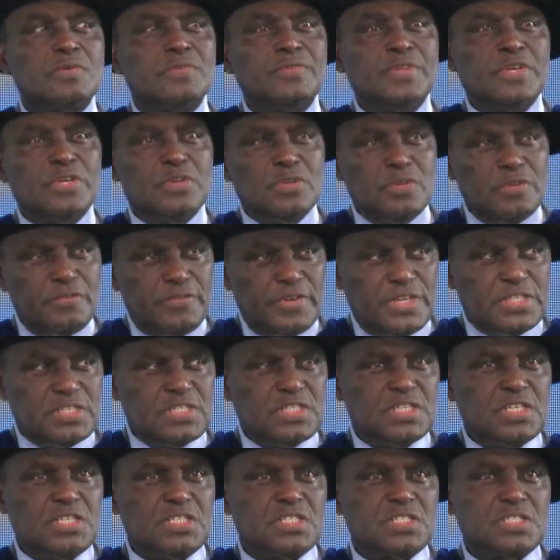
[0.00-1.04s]
the
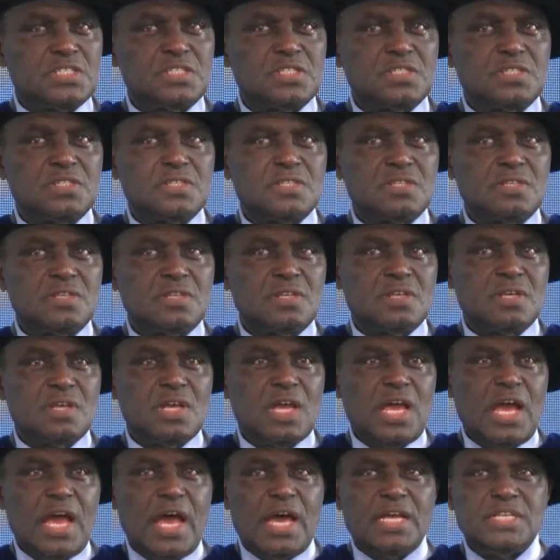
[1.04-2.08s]
universities
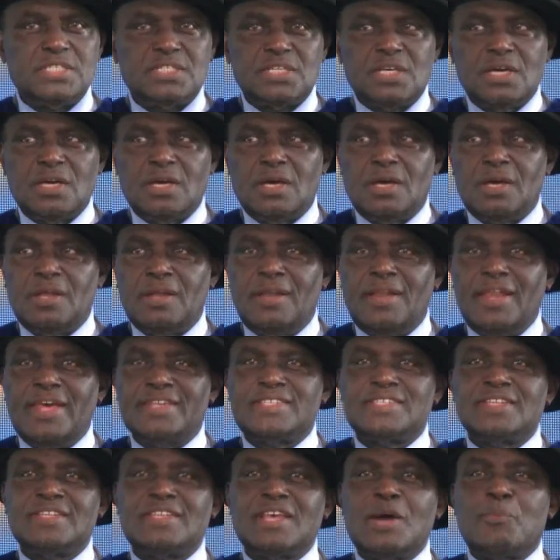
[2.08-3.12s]
and
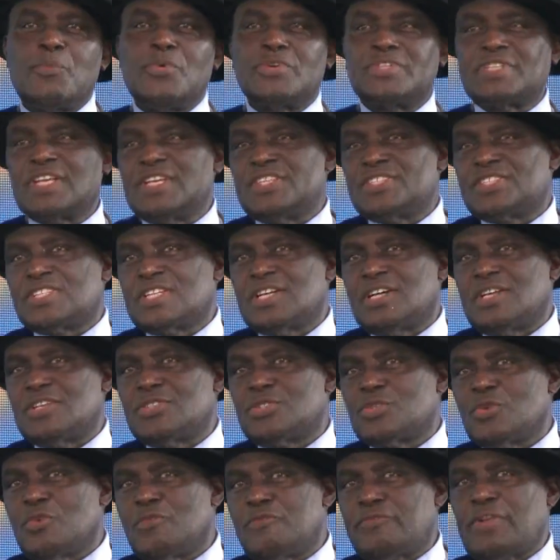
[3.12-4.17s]
letting their potentials
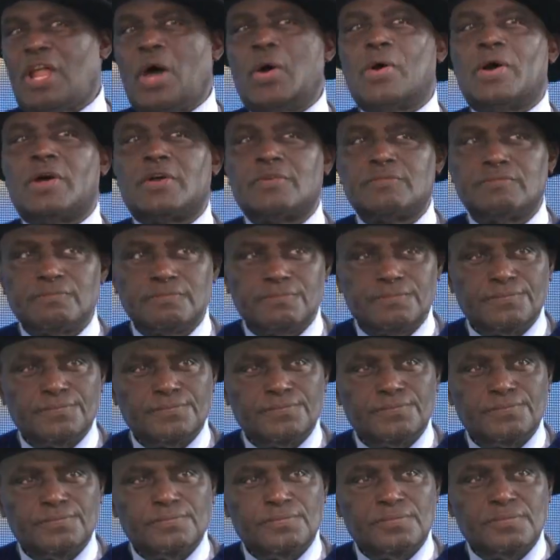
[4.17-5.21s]
to flower?
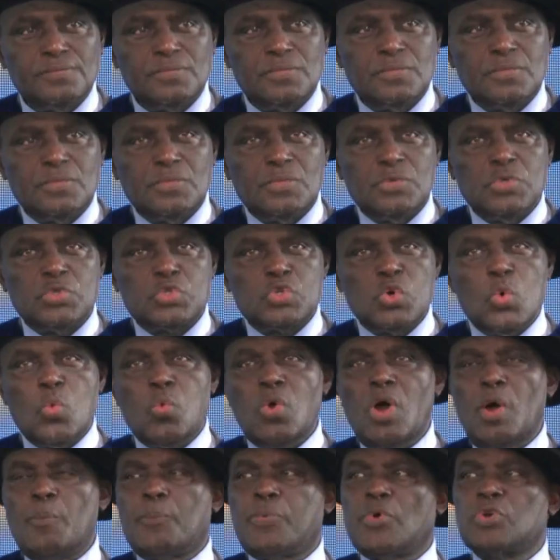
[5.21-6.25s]
So
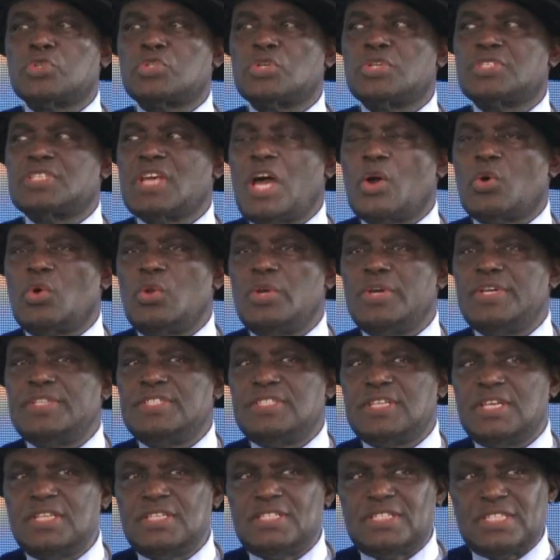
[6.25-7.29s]
what Professor Ilishan Remo
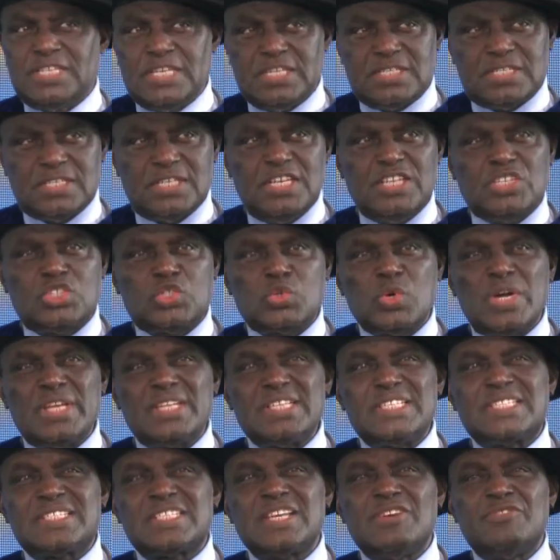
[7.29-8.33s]
did in
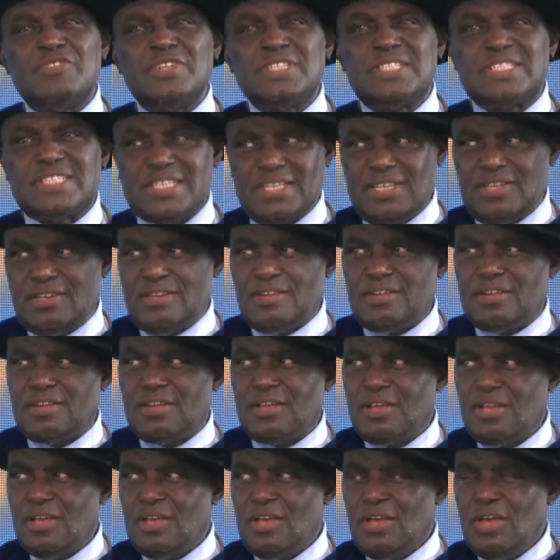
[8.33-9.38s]
2017
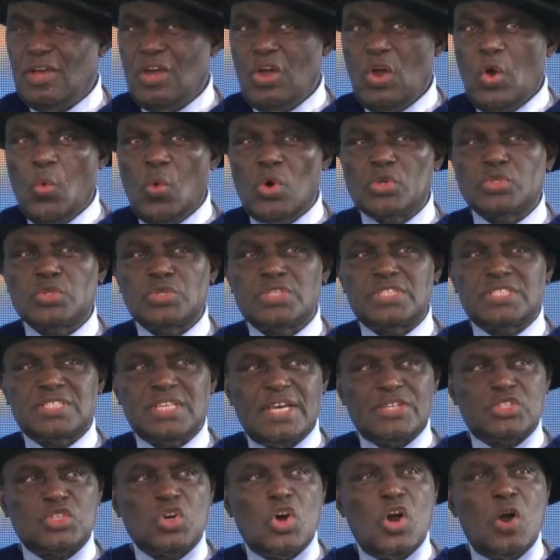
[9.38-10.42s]
was to
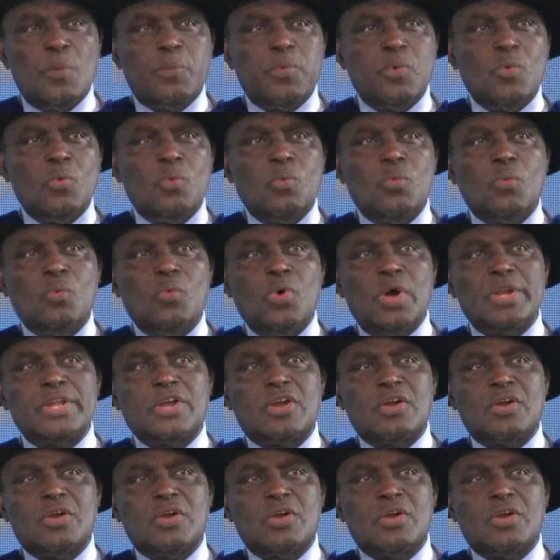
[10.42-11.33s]
set up what he